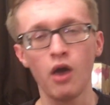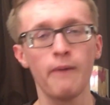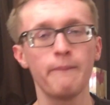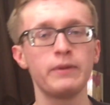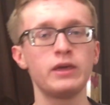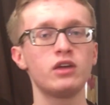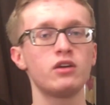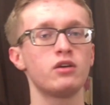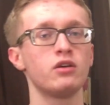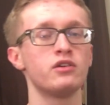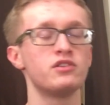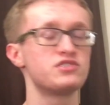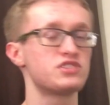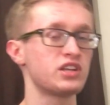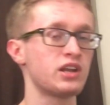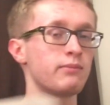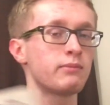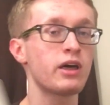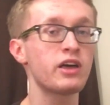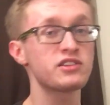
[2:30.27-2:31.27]
Because,
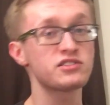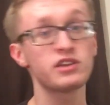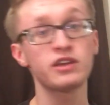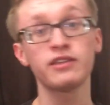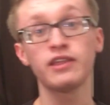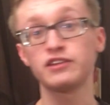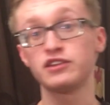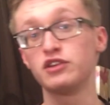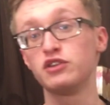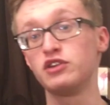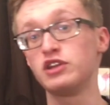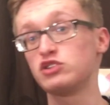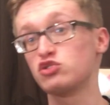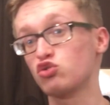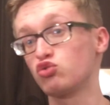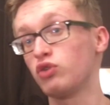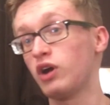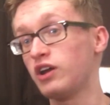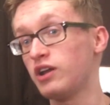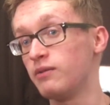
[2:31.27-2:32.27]
and I'm not saying that to
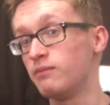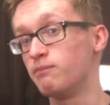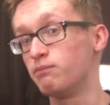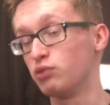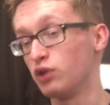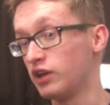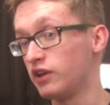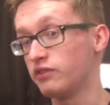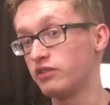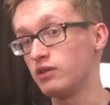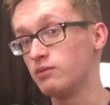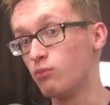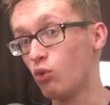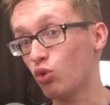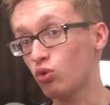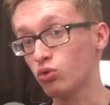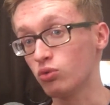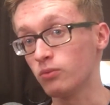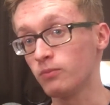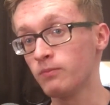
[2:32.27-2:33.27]
discredit Blade of the
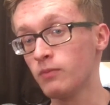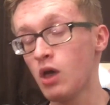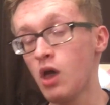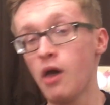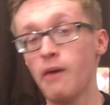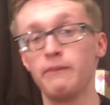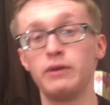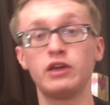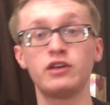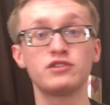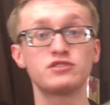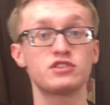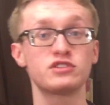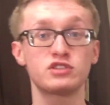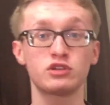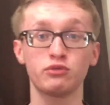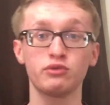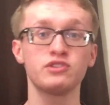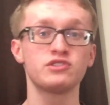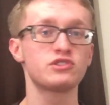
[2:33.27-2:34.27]
Immortal, because the
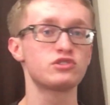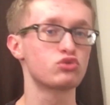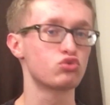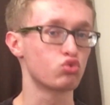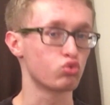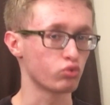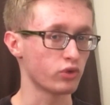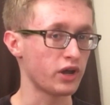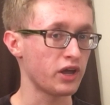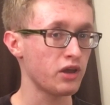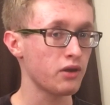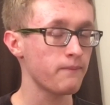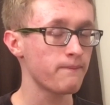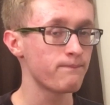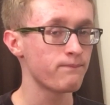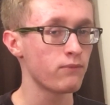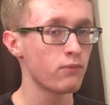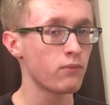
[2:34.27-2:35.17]
series is great.